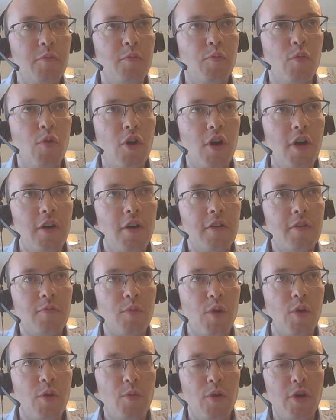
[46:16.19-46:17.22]

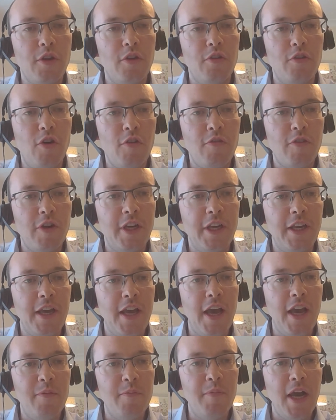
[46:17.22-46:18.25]
what you're offering
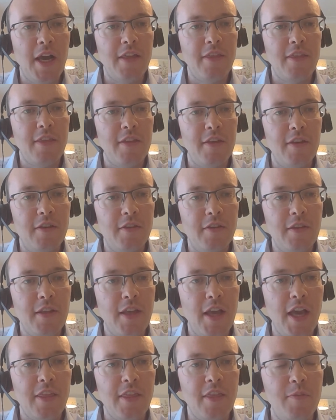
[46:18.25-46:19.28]
has to
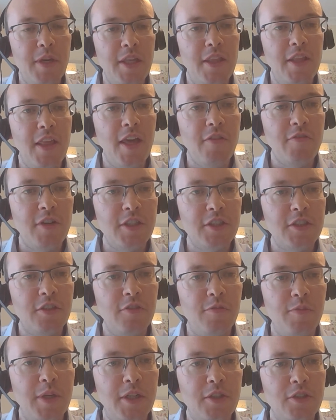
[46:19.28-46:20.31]
meet the definition
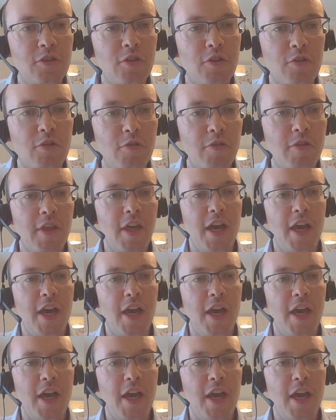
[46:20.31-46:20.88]
of being a short course.